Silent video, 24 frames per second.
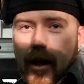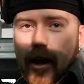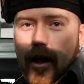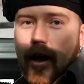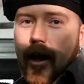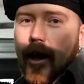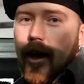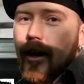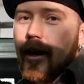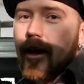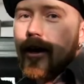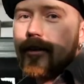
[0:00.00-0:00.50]

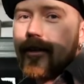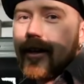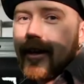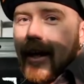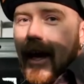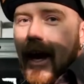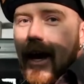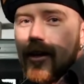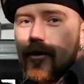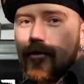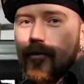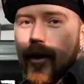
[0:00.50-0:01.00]
I got the
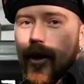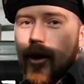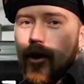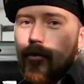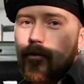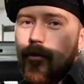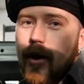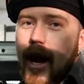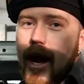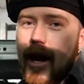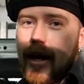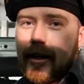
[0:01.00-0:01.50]
gas pedal
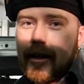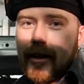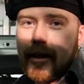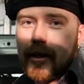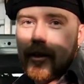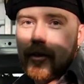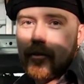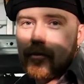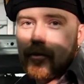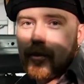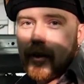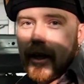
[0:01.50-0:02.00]
bracket
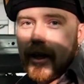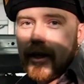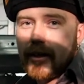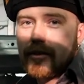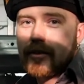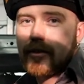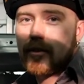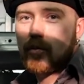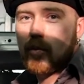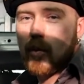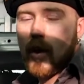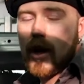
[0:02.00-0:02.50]
in
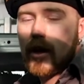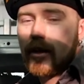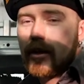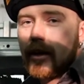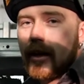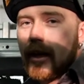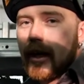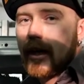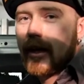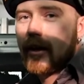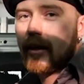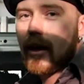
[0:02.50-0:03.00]
place and welded
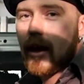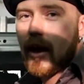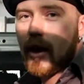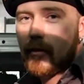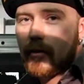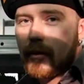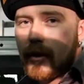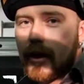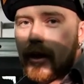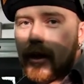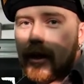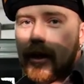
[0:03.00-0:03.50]
in. I'm
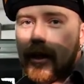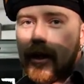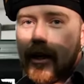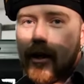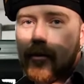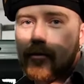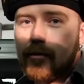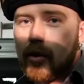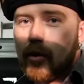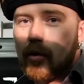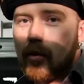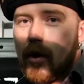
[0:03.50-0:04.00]
going to clean
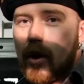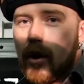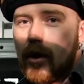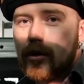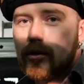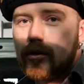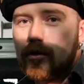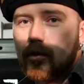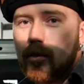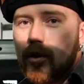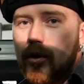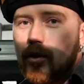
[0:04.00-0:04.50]
up the
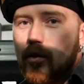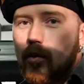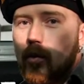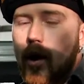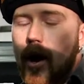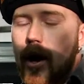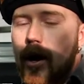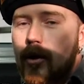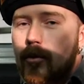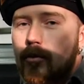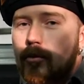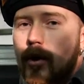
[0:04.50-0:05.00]
welds with a
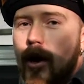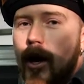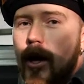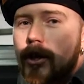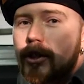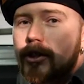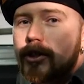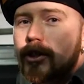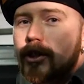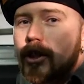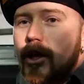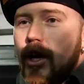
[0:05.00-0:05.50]
wire
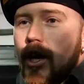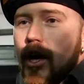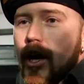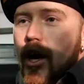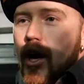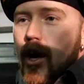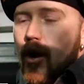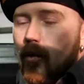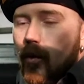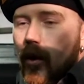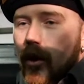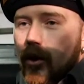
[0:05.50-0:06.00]
brush.
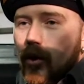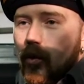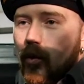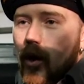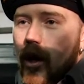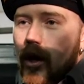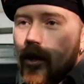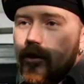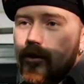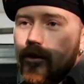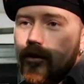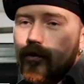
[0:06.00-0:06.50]
And when the
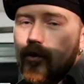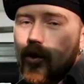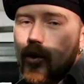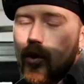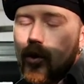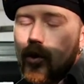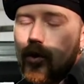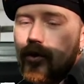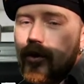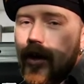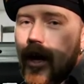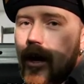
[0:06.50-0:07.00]
welds have
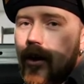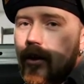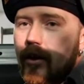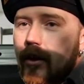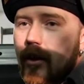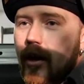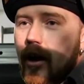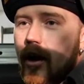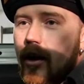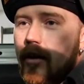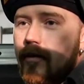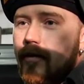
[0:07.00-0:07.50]
cooled down
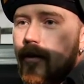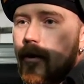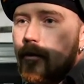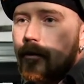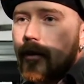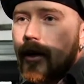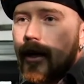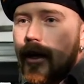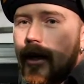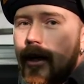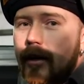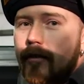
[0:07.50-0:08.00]
enough, I'm
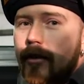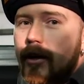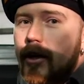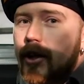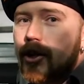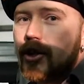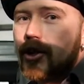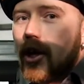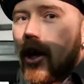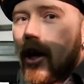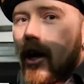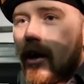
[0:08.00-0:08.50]
going to give it a
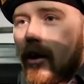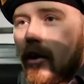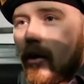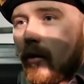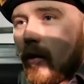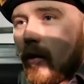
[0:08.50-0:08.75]
shot of